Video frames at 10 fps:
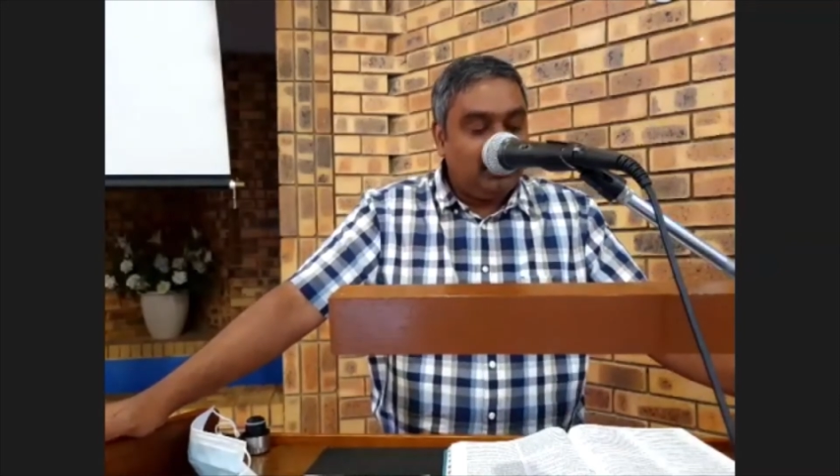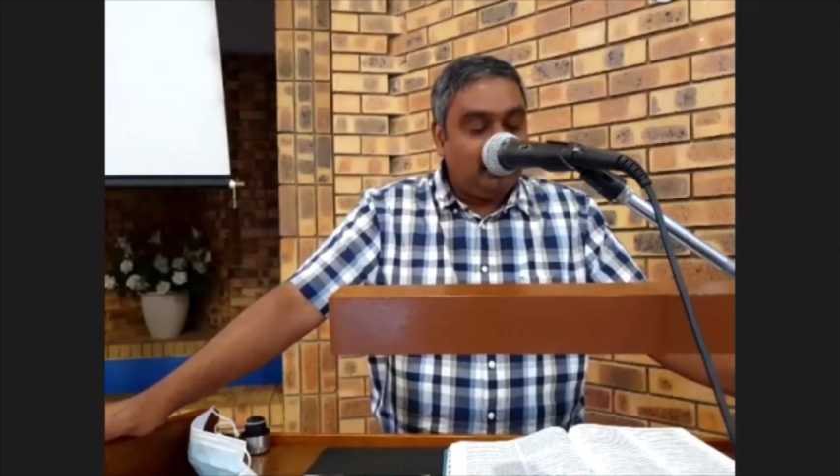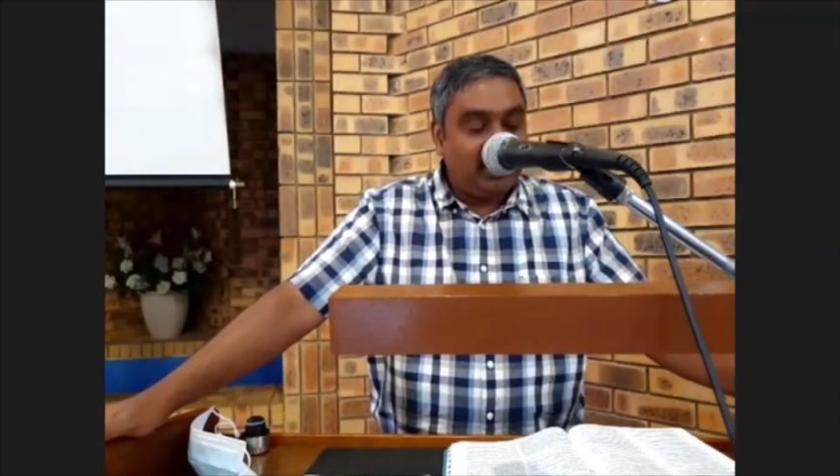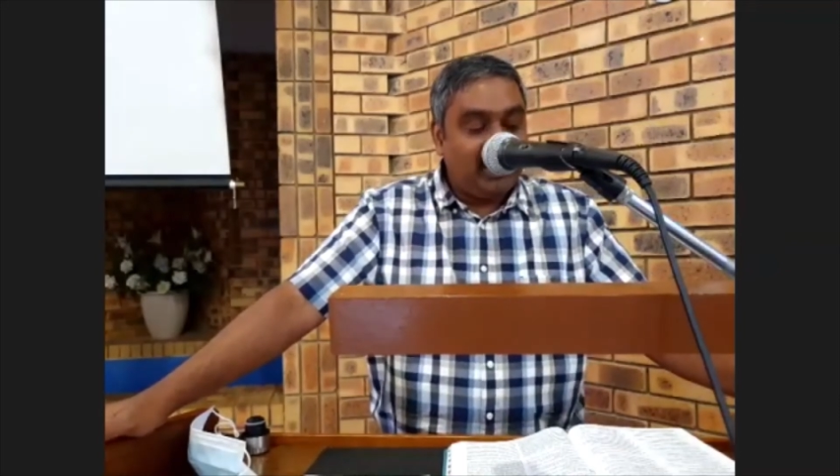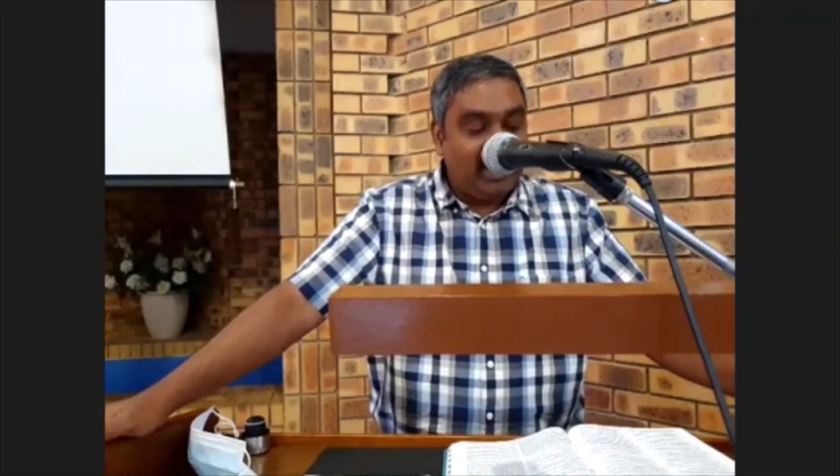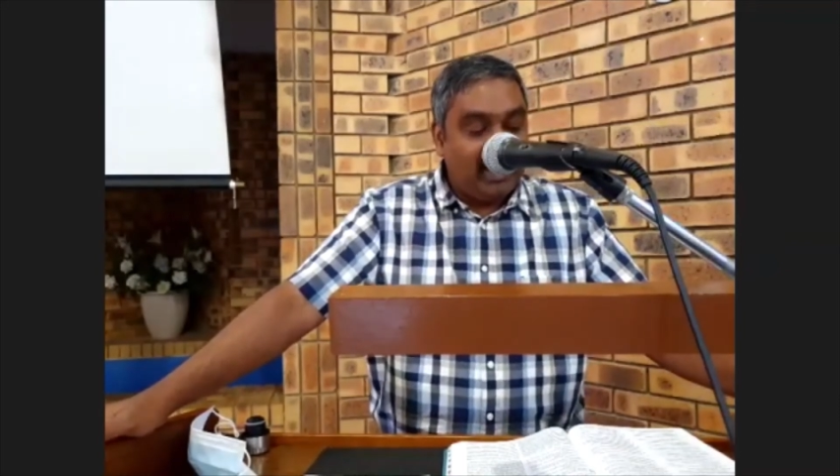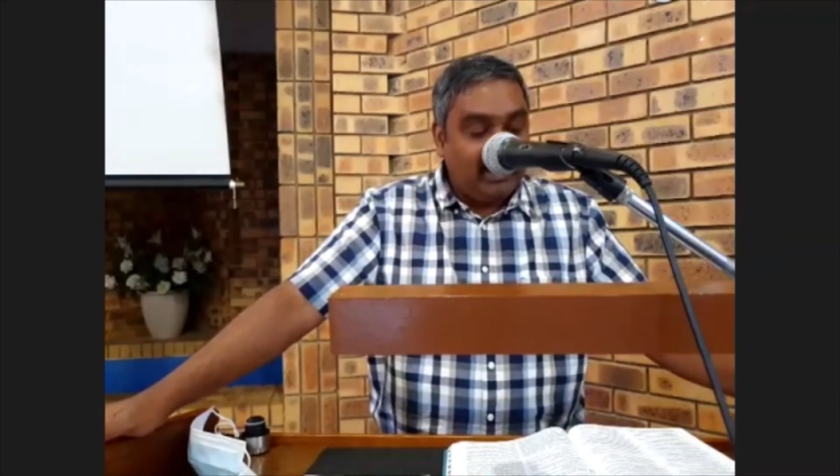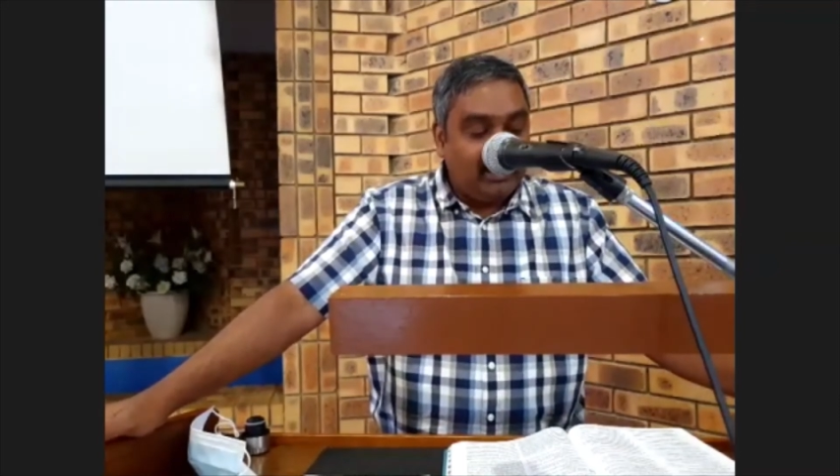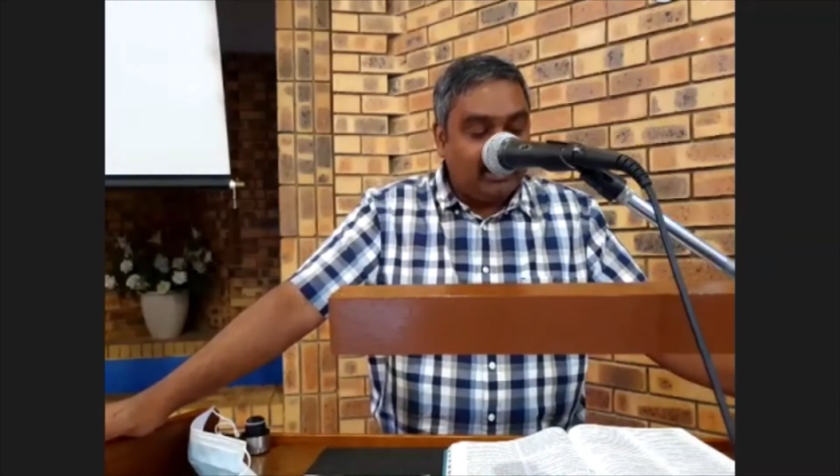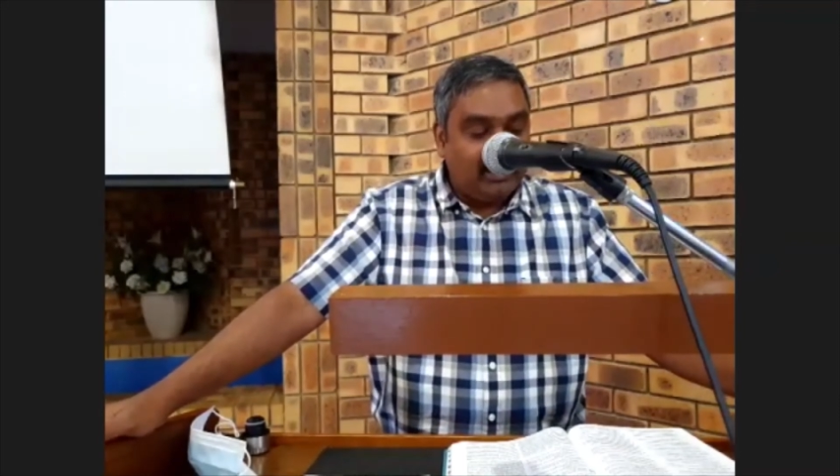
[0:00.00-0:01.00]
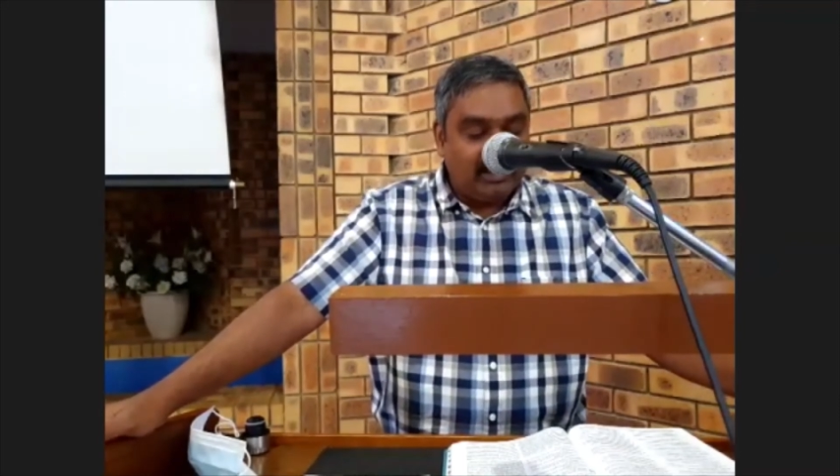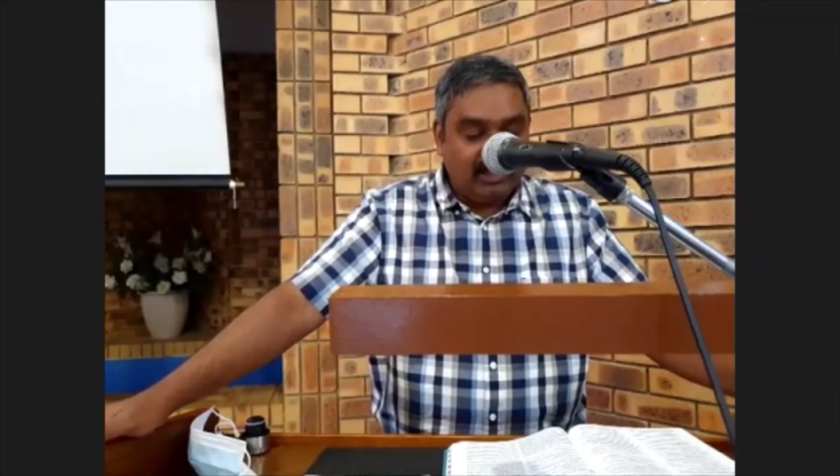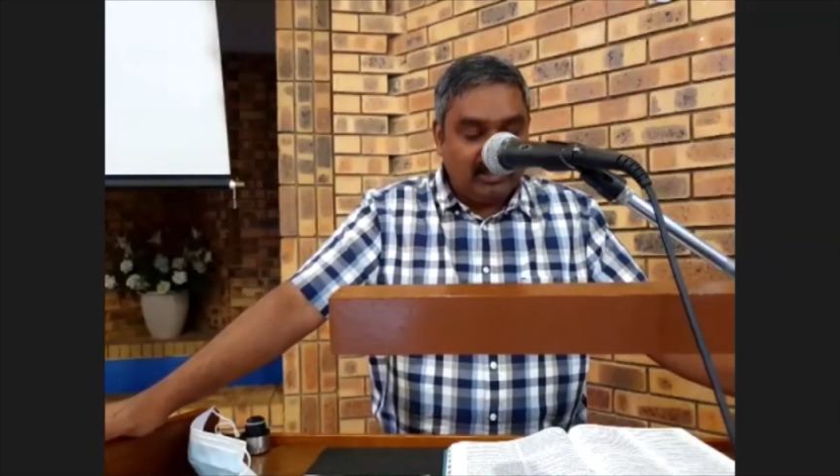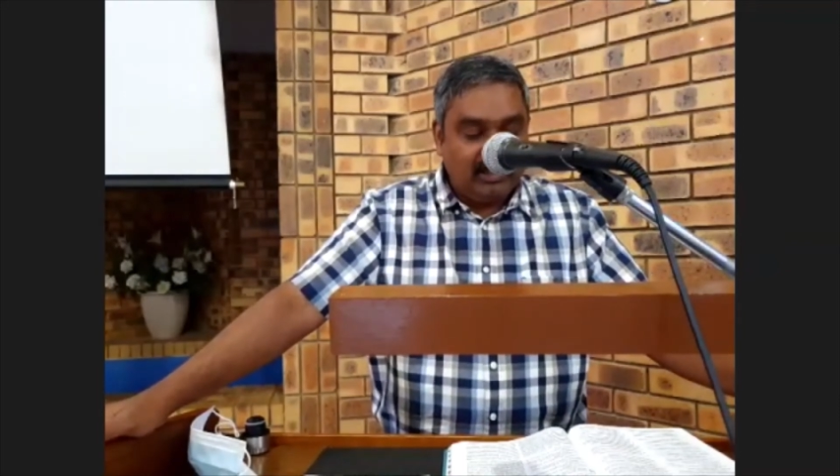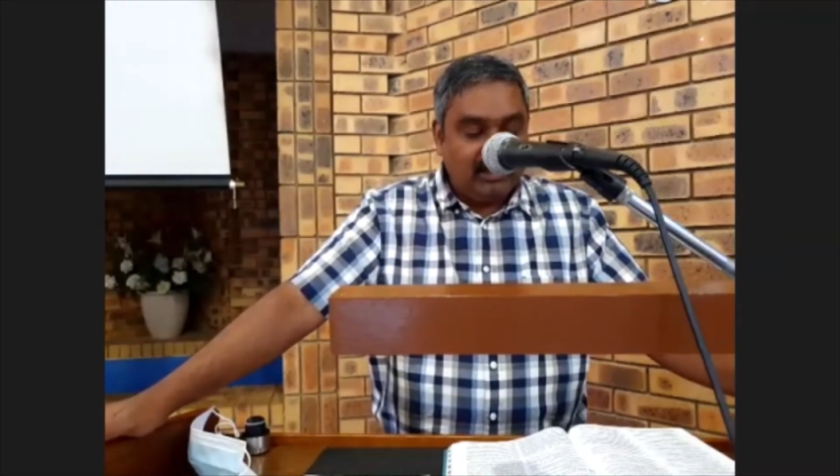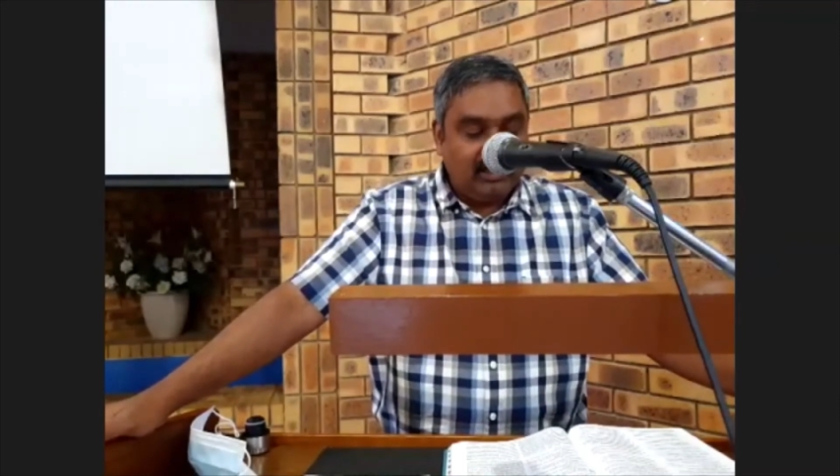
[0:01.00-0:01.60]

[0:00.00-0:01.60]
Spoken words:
My anger